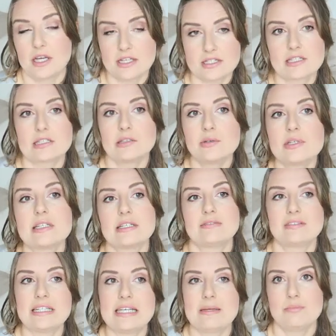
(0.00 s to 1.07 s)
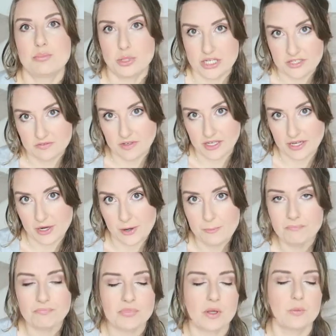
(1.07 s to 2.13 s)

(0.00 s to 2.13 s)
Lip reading: breastfeed him,